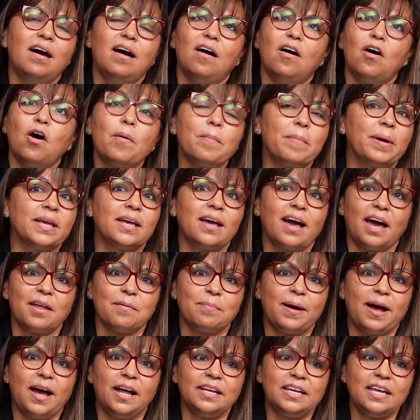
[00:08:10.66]
oh my God,
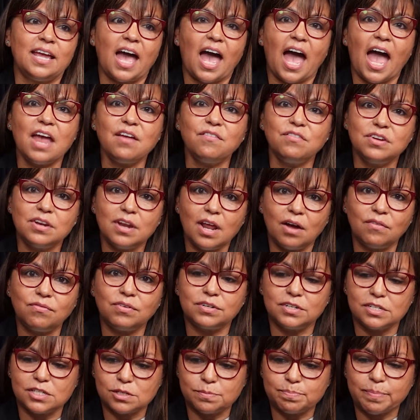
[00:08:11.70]
Patty, I
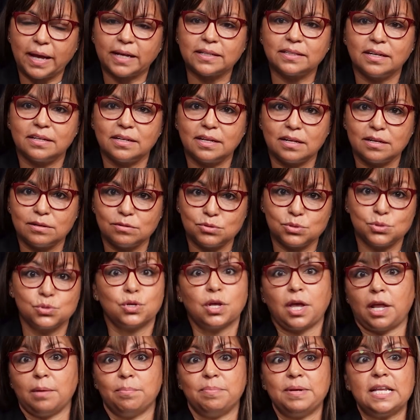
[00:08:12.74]
never expected that it was
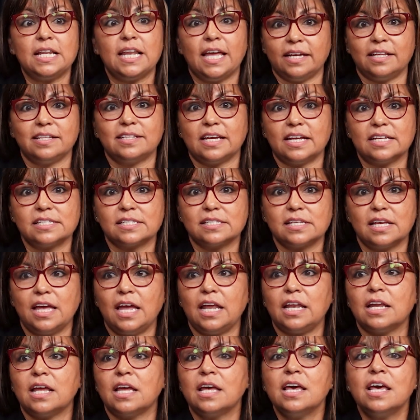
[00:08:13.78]
going to be like this,
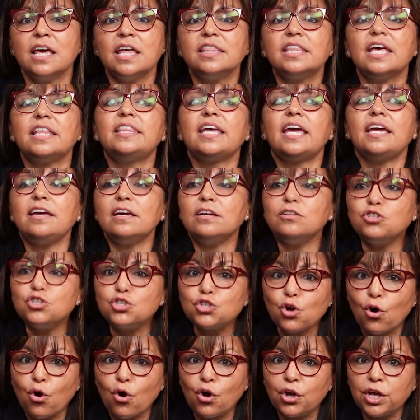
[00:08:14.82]
and that they
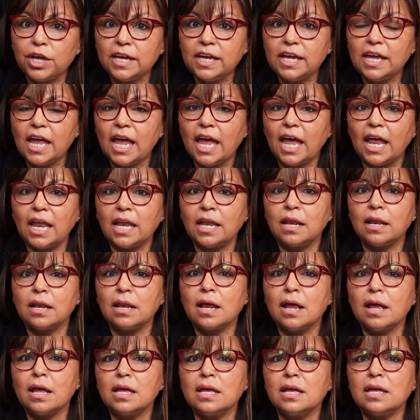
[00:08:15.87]
enjoy. And
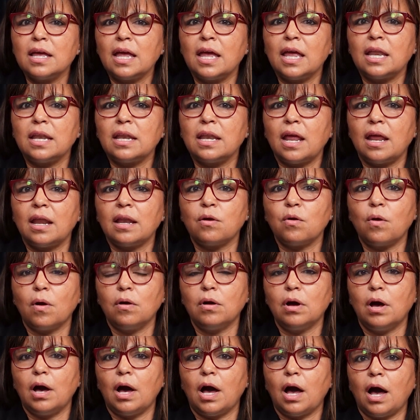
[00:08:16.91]
then
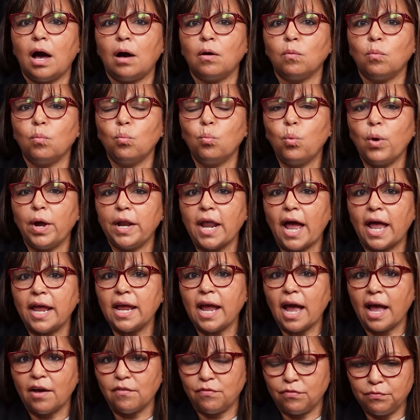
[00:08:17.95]
when I
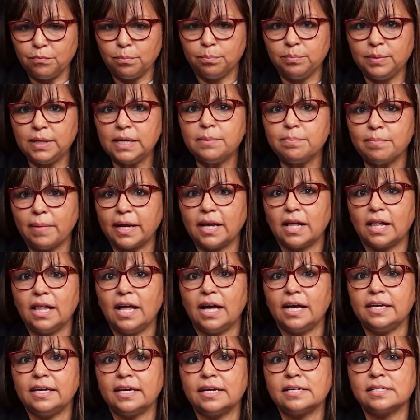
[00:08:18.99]
meet my
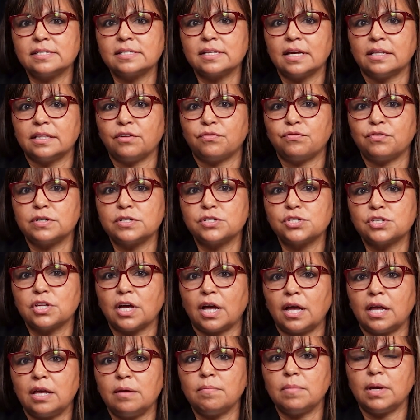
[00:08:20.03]
clients at the first
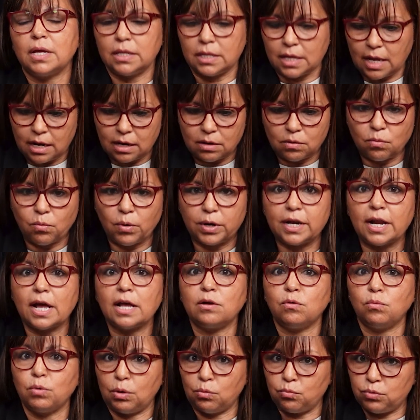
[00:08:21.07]
time, and then
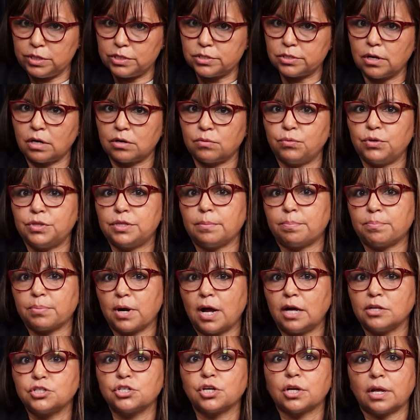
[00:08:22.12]
when we start with the
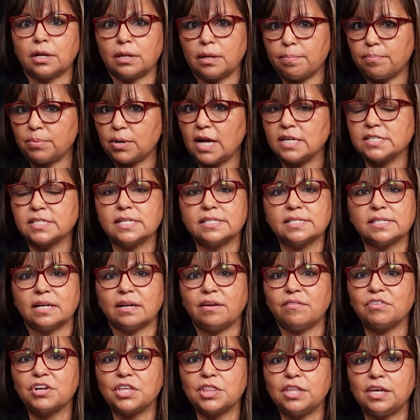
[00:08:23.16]
project and the process and
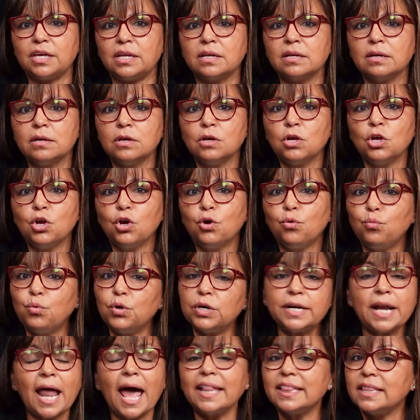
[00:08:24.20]
everything,
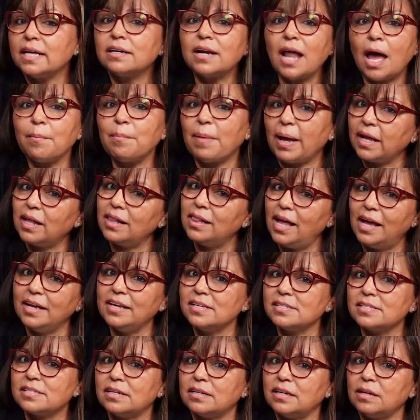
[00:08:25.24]
they're not my
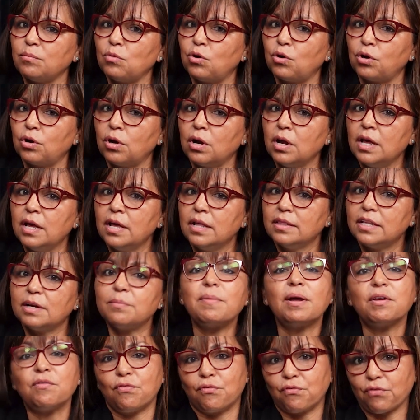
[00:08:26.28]
clients anymore. They're
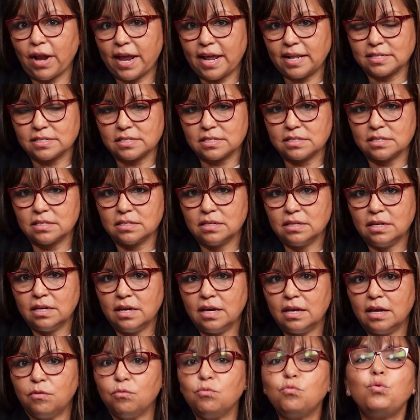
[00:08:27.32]
my friends.
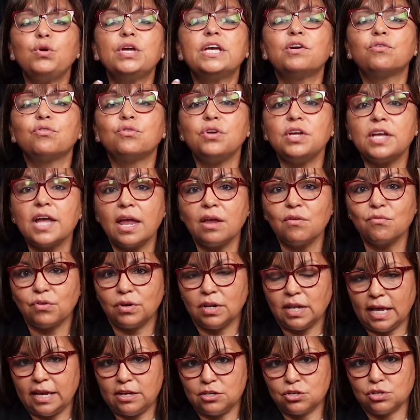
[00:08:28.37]
We create
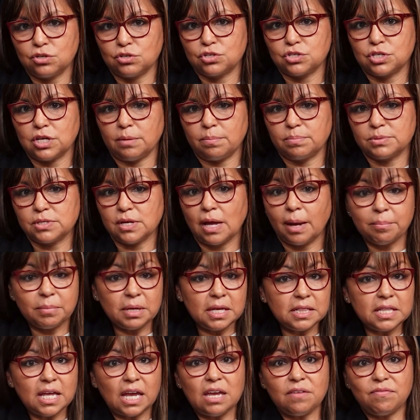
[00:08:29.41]
relationships. I
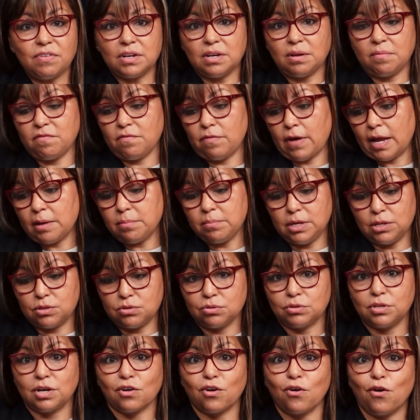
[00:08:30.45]
mean, they even invite me to
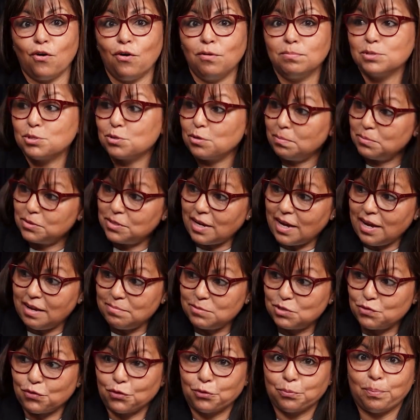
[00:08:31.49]
their home
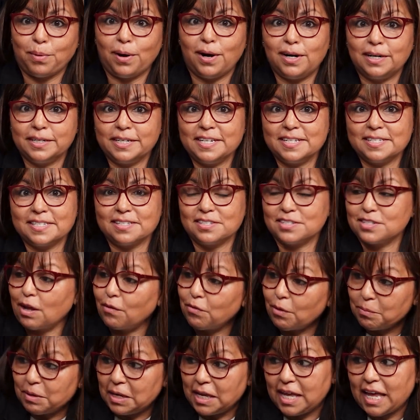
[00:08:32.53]
sometimes for parties and stuff.
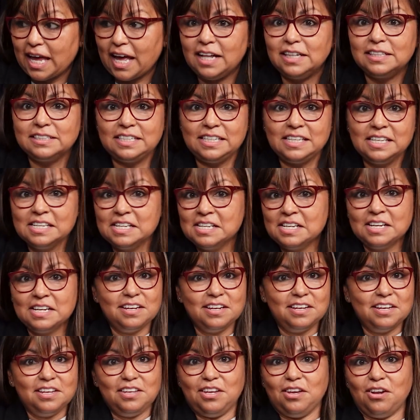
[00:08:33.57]
I mean, Kelly,
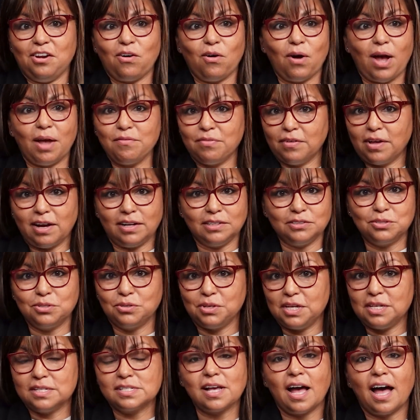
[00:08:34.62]
I've gone to
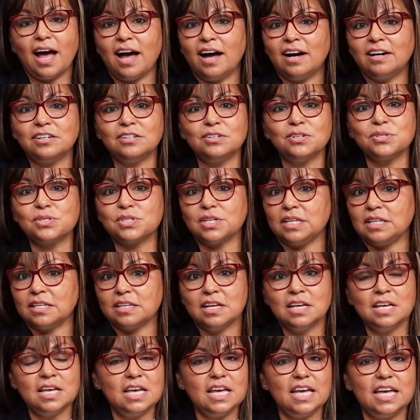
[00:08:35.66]
his house, and
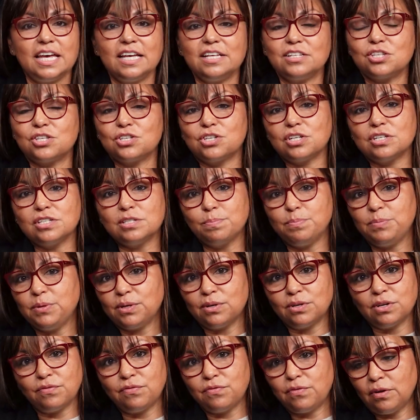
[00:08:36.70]
it's just
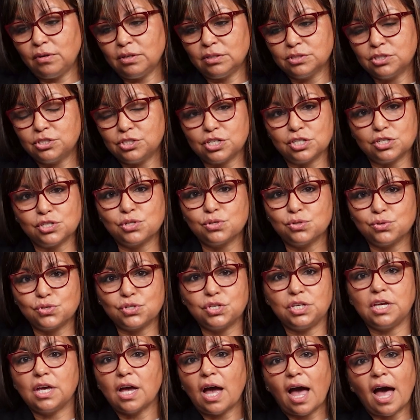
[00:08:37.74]
beautiful just to
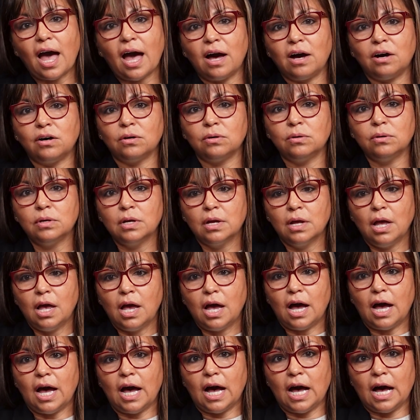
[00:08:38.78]
see how
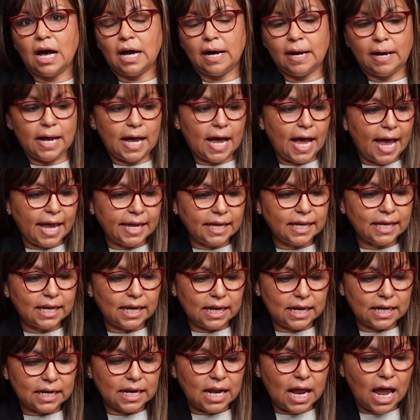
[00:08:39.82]
I
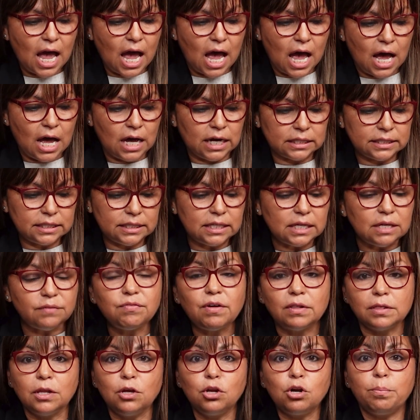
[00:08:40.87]
can give a
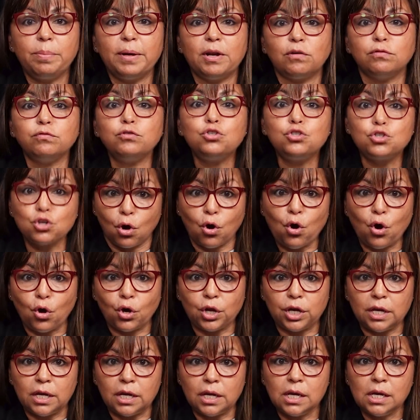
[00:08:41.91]
little bit of
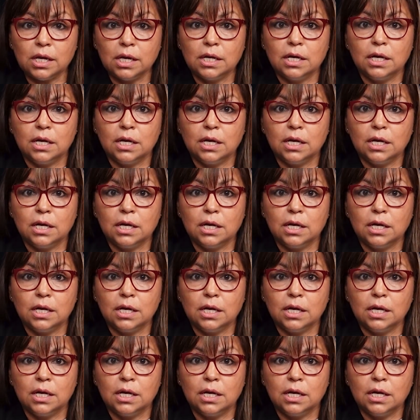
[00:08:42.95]
joy